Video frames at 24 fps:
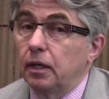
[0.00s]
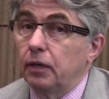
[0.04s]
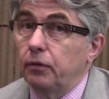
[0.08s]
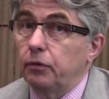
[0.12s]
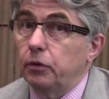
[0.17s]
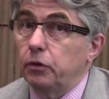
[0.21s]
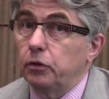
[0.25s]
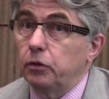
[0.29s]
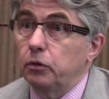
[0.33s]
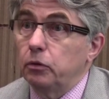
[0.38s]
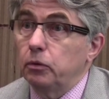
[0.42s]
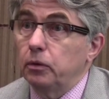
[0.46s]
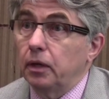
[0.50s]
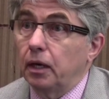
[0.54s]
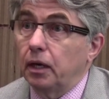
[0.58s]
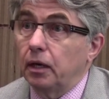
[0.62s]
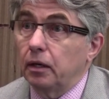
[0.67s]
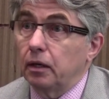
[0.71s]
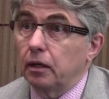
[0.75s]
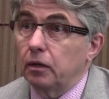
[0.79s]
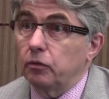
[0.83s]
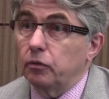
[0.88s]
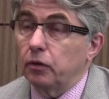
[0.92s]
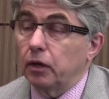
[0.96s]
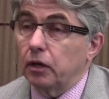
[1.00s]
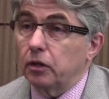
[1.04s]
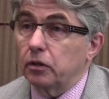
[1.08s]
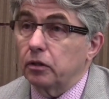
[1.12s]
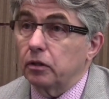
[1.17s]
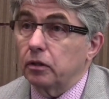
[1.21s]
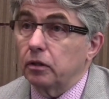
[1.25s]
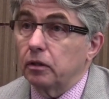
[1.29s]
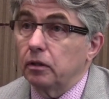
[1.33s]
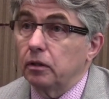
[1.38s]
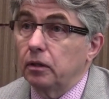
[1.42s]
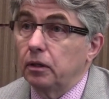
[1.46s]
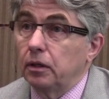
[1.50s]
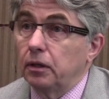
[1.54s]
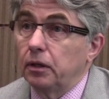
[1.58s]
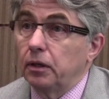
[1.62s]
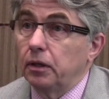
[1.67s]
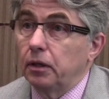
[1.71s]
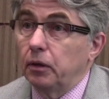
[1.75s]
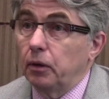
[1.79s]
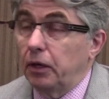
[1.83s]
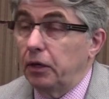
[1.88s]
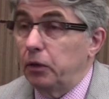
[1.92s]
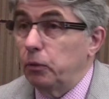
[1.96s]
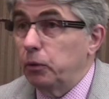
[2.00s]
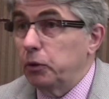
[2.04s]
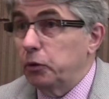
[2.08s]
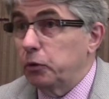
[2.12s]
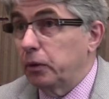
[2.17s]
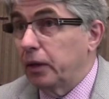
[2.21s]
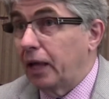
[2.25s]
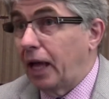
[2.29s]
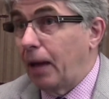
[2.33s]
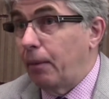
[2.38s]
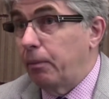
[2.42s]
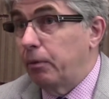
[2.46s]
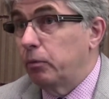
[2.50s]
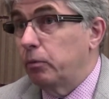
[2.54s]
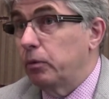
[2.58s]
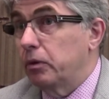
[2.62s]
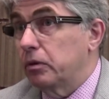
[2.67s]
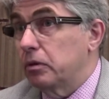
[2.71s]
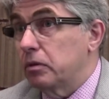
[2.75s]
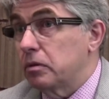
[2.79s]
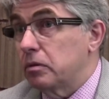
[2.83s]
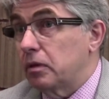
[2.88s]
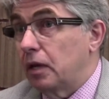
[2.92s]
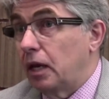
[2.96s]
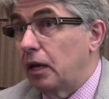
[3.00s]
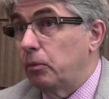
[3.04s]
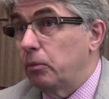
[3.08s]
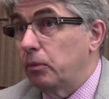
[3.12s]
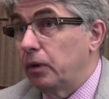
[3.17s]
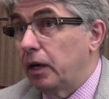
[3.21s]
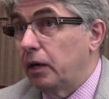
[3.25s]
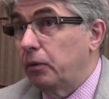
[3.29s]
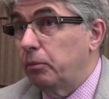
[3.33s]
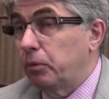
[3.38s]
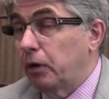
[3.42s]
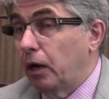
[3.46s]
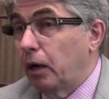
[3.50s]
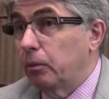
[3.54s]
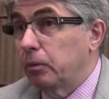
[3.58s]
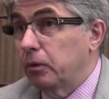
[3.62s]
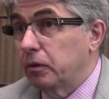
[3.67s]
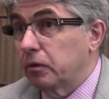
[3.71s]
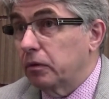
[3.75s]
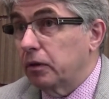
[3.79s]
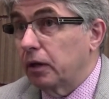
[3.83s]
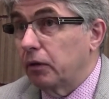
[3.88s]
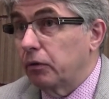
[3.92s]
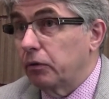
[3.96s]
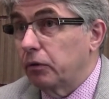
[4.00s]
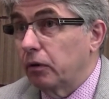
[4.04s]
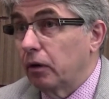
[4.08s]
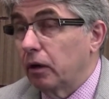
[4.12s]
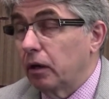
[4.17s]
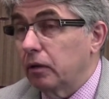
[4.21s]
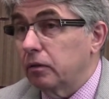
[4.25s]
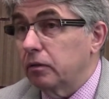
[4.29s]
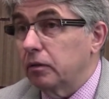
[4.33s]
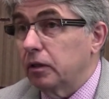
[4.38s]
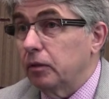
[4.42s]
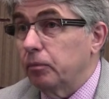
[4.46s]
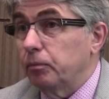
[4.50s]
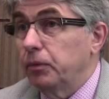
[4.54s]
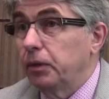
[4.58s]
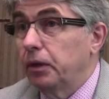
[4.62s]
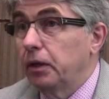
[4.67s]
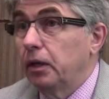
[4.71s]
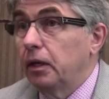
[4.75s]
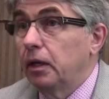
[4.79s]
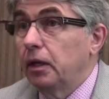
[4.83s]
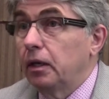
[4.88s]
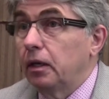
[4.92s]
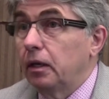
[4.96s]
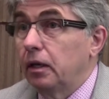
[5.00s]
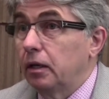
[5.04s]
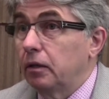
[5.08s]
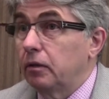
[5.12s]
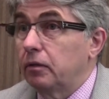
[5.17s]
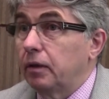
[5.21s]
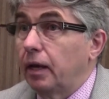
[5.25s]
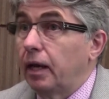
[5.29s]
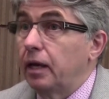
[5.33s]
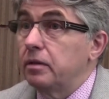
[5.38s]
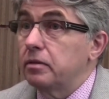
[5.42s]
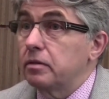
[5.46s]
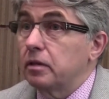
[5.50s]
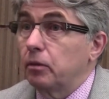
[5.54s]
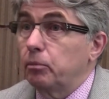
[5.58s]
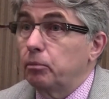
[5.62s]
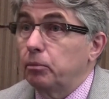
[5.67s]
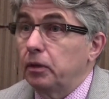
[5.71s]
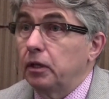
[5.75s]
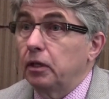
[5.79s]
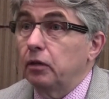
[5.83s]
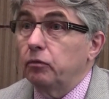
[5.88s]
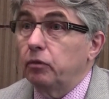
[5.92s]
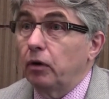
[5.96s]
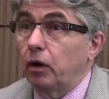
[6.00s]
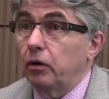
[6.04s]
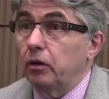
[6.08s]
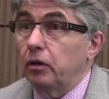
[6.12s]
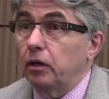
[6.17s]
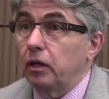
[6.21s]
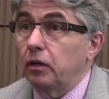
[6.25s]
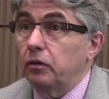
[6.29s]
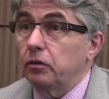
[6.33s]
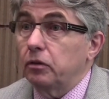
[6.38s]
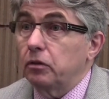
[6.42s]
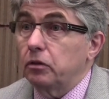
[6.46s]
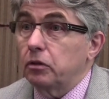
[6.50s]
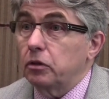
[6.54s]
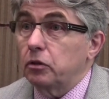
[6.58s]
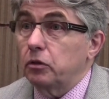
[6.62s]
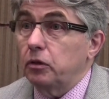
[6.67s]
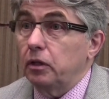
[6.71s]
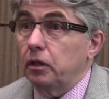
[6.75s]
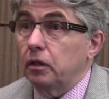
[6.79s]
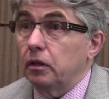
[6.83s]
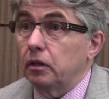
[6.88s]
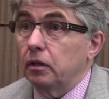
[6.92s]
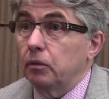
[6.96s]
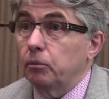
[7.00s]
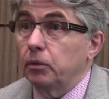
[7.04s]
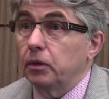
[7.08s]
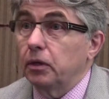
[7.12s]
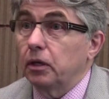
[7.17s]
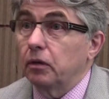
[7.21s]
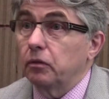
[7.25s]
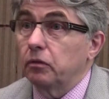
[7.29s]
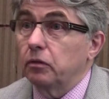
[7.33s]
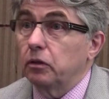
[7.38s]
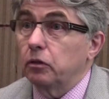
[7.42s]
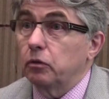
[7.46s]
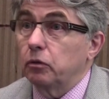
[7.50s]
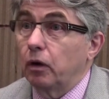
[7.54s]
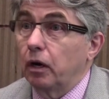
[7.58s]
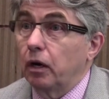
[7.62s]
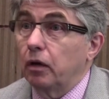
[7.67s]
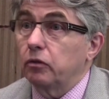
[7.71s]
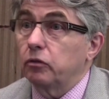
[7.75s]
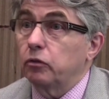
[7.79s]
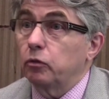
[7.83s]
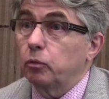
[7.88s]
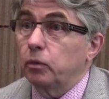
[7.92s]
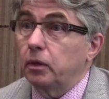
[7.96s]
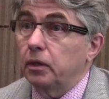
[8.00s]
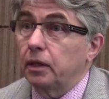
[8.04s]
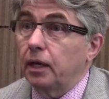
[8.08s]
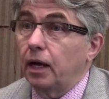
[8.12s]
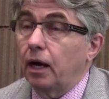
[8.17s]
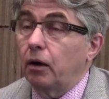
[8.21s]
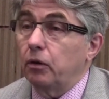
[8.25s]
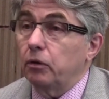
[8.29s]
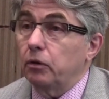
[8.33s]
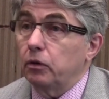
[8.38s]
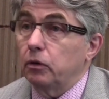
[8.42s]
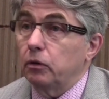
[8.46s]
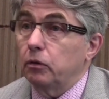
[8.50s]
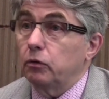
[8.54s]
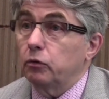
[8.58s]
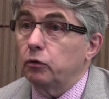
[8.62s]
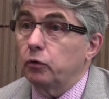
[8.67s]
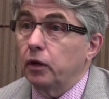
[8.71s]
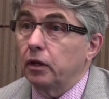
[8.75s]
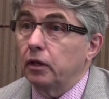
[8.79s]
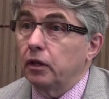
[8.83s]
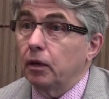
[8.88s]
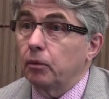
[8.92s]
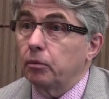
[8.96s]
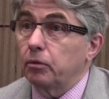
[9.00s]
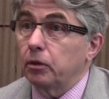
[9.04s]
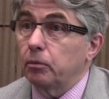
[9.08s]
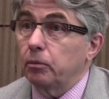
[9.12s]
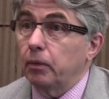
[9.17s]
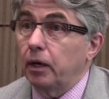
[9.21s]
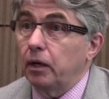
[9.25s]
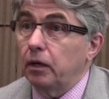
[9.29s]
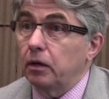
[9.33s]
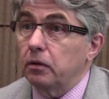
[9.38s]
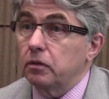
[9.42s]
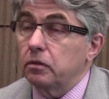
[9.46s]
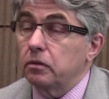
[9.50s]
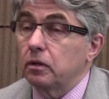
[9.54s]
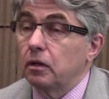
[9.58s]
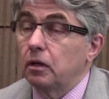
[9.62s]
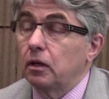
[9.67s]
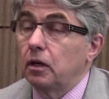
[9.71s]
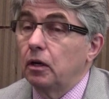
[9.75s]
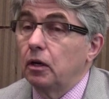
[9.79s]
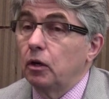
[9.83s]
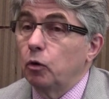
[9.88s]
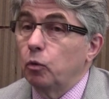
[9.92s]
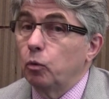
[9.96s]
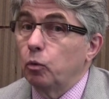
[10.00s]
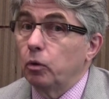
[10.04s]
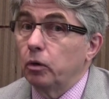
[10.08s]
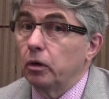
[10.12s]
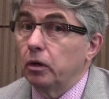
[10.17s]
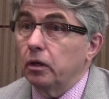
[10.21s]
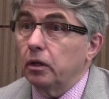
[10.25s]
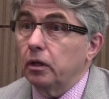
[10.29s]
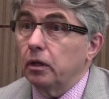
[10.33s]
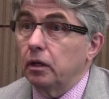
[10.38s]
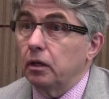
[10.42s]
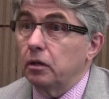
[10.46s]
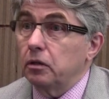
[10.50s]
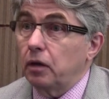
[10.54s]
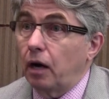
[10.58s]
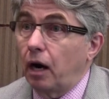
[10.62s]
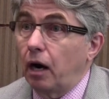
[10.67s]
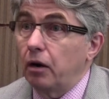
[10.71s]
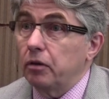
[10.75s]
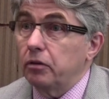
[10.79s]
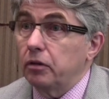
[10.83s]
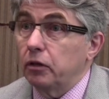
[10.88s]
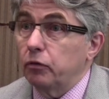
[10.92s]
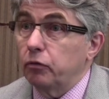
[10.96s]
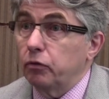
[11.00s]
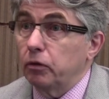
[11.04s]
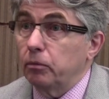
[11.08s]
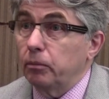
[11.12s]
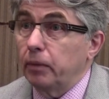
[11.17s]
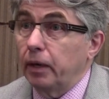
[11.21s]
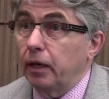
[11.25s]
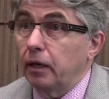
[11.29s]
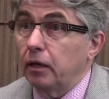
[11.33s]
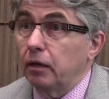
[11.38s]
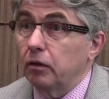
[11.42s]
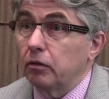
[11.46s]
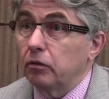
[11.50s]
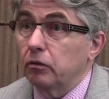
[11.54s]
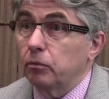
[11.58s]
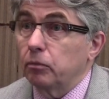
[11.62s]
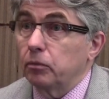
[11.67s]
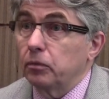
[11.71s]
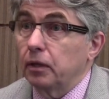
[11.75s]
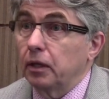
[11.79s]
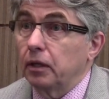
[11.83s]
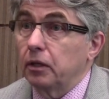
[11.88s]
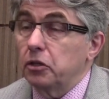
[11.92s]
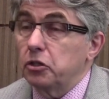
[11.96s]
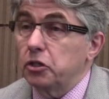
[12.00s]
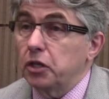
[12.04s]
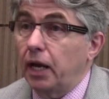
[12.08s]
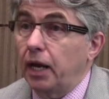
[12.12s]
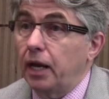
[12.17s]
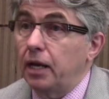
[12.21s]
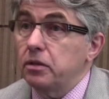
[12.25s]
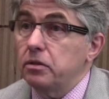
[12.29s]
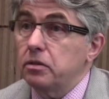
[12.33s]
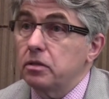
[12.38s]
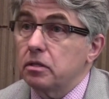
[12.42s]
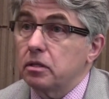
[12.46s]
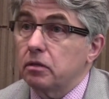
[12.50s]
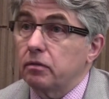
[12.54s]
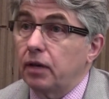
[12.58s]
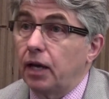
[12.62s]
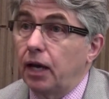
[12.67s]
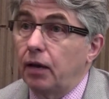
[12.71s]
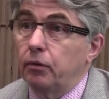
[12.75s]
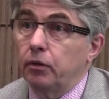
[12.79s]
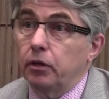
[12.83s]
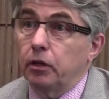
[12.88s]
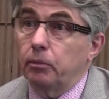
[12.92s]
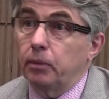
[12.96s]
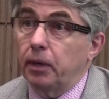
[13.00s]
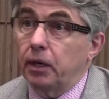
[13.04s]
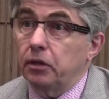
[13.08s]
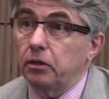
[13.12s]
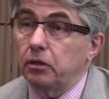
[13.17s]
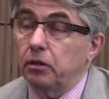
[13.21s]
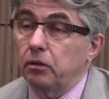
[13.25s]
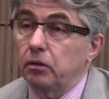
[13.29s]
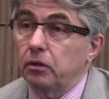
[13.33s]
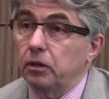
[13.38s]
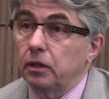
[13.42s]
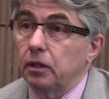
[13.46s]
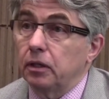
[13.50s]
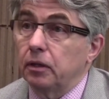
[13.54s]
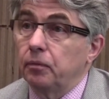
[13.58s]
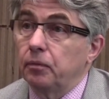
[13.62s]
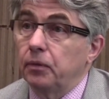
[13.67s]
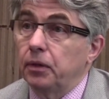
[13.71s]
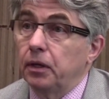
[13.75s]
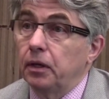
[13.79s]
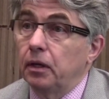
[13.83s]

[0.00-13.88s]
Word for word: if you do get an infection, and which will happen with the same rate probably as cefuroxime, it ends up being very easy to treat because the drugs that we now use for endophthalmitis work in entirely different mechanisms, and the chances of having a bacteria